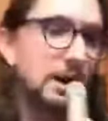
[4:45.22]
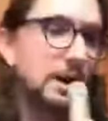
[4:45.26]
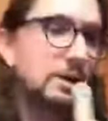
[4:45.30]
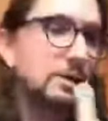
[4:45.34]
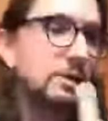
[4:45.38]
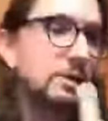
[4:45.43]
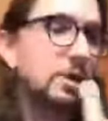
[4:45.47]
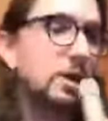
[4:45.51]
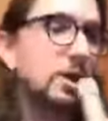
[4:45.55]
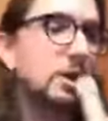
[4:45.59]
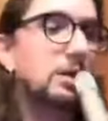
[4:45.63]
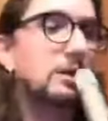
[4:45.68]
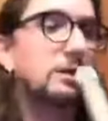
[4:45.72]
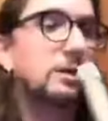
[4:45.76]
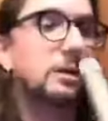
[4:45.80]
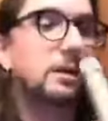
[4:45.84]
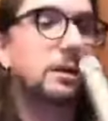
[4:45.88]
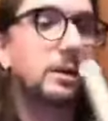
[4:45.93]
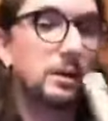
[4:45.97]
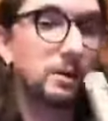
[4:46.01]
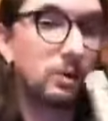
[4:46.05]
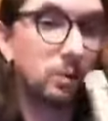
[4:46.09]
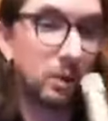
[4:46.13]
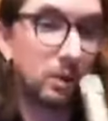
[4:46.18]
Hello, caller.
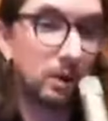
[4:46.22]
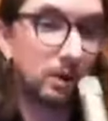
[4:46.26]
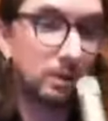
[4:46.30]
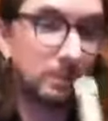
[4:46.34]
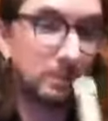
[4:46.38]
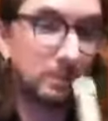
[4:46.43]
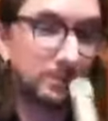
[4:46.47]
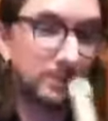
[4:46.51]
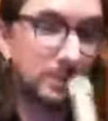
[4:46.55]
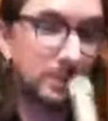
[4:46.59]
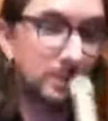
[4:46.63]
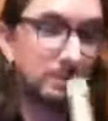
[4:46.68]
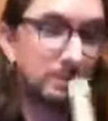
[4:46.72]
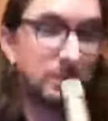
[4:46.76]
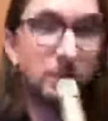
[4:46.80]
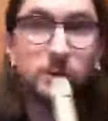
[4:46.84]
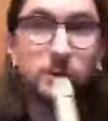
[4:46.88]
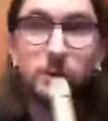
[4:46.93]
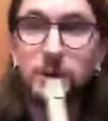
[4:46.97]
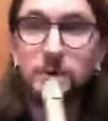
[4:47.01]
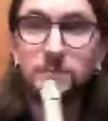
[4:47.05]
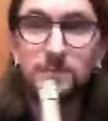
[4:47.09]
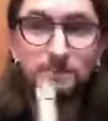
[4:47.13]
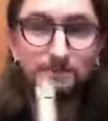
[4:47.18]
Uh, welcome to the
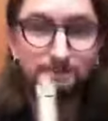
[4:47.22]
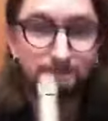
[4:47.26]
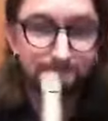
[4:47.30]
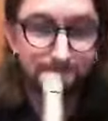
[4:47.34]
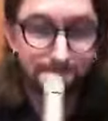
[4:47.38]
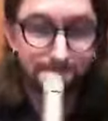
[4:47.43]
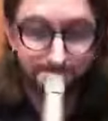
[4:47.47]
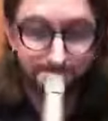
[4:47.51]
program.